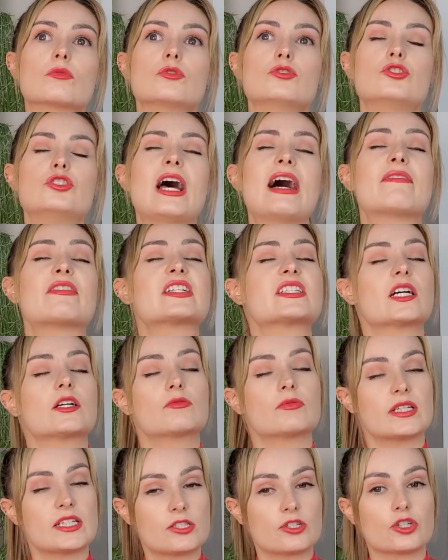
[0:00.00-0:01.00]
having done
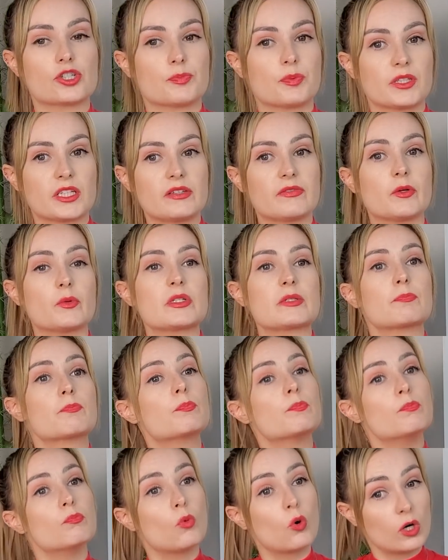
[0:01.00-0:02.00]
research, believe it was
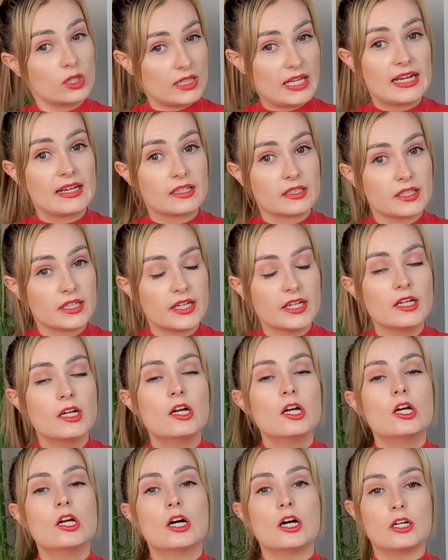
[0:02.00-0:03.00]
more likely
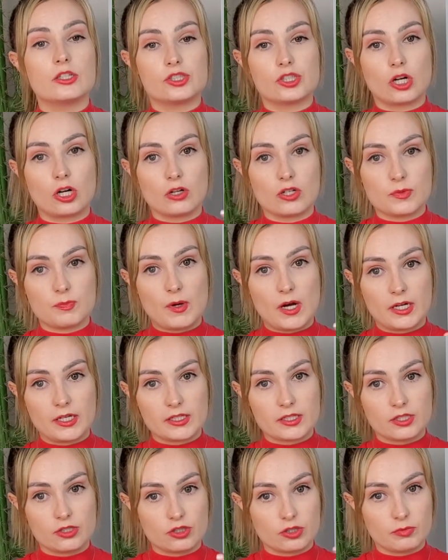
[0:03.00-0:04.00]
a Charles Bonnet
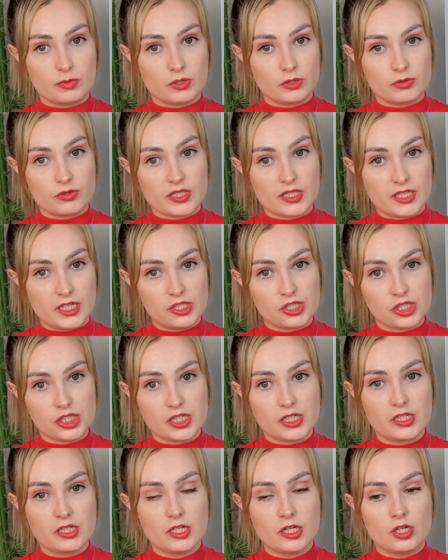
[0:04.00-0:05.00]
Syndrome
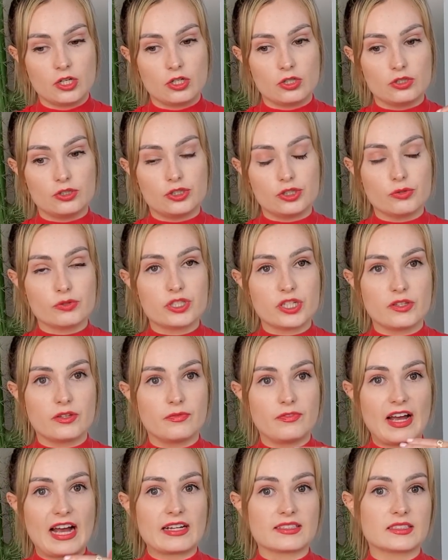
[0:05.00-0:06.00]
hallucination due to the
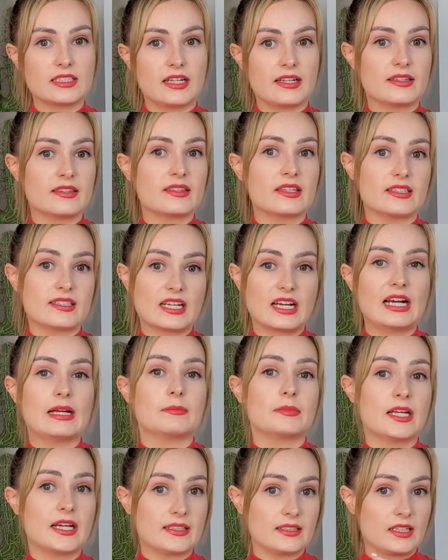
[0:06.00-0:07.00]
fact that the
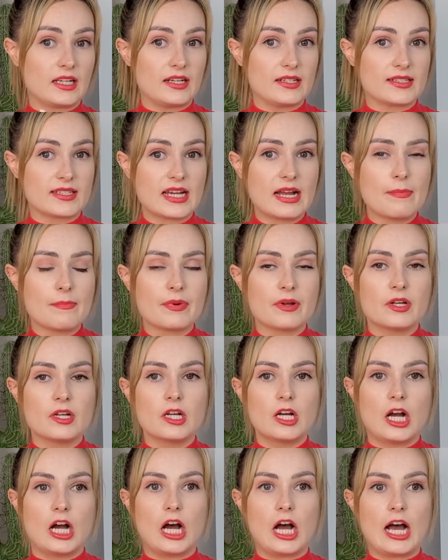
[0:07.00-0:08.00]
timeline lines up.
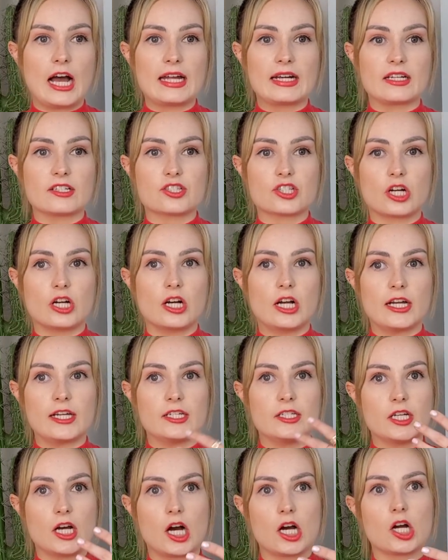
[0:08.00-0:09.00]
And I saw a
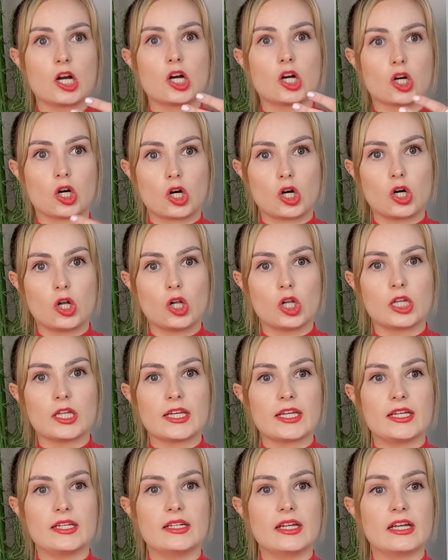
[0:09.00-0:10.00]
young girl
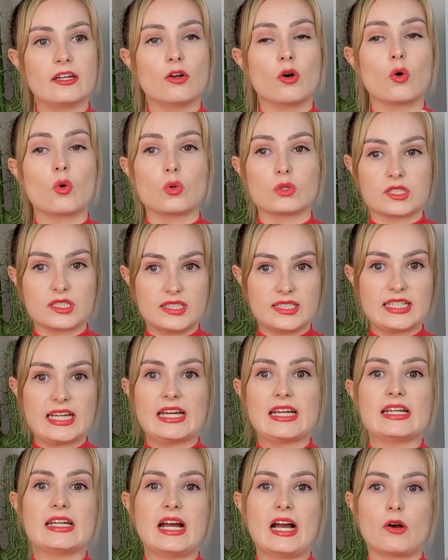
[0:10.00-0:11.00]
in an olden
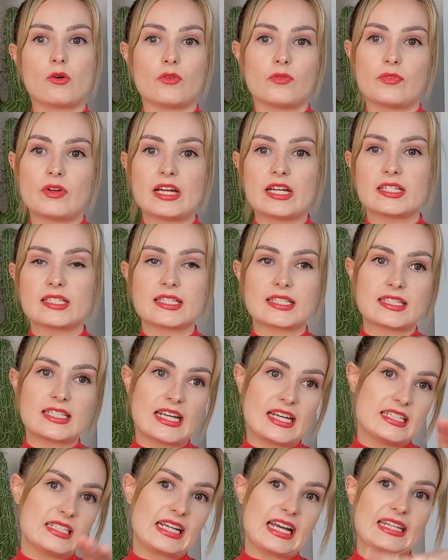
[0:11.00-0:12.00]
day outfit
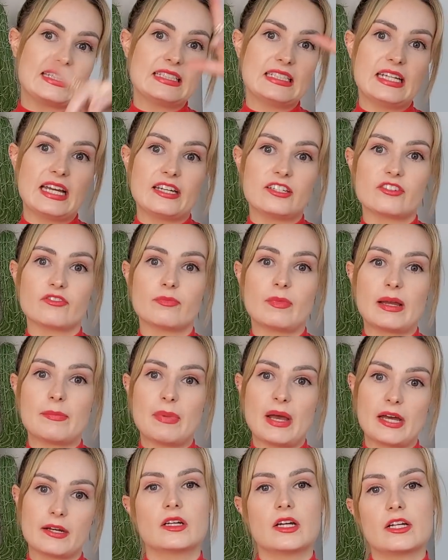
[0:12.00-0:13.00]
standing at the end of my
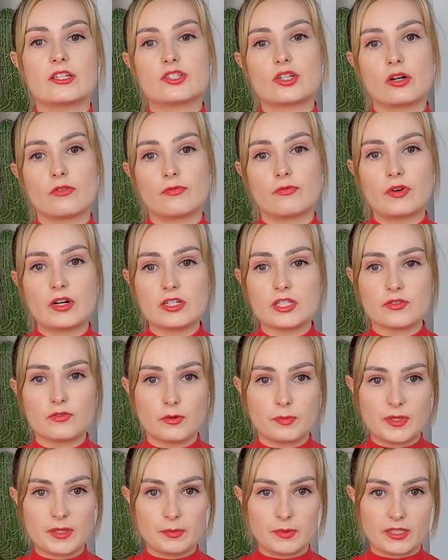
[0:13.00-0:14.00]
bed. And so at first, for
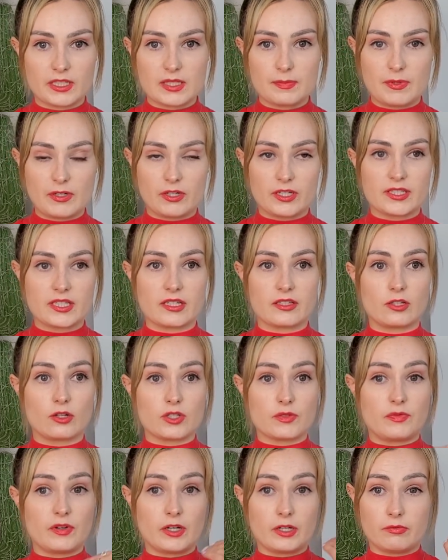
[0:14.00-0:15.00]
people experiencing those
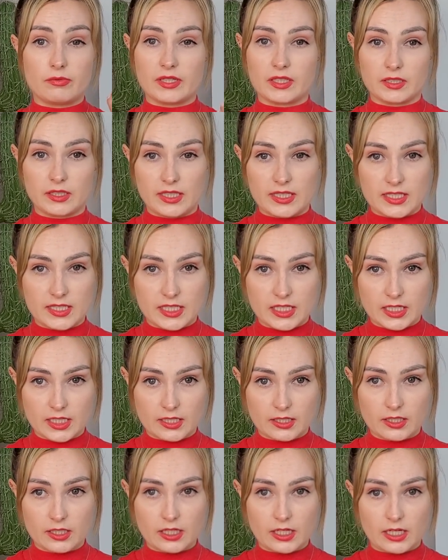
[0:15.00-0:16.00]
very
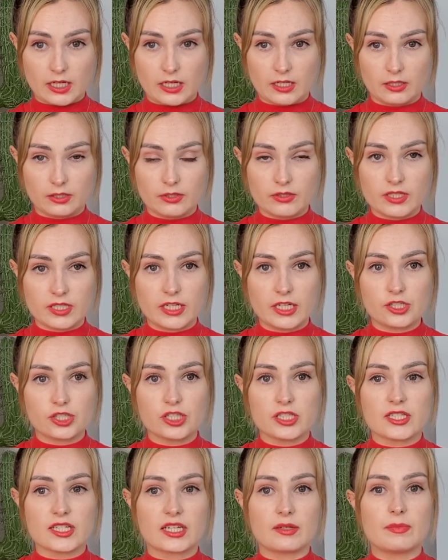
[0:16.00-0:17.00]
realistic
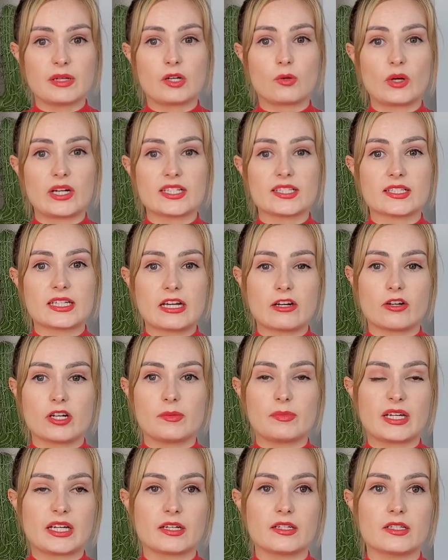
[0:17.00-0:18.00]
hallucinations, it can be quite scary
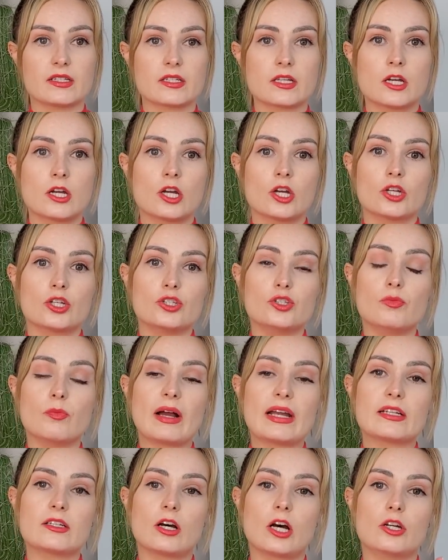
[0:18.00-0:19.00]
because you
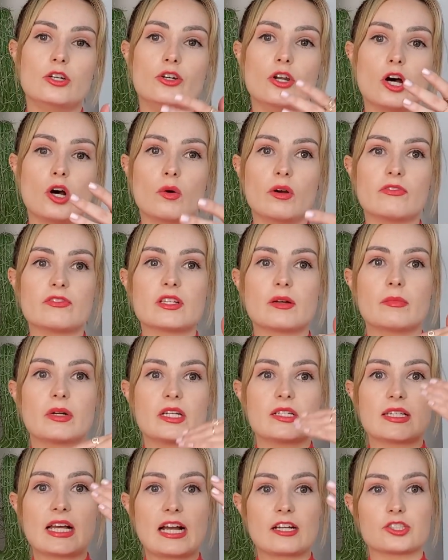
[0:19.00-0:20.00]
might not know if
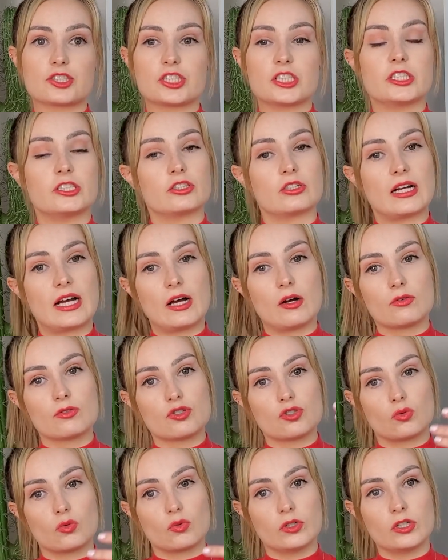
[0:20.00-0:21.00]
somebody's actually in your house
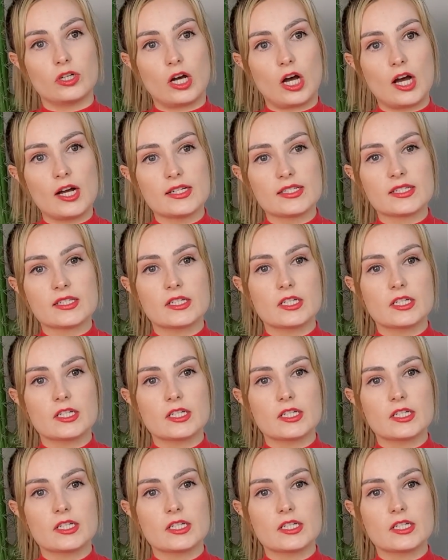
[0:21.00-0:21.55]
or not.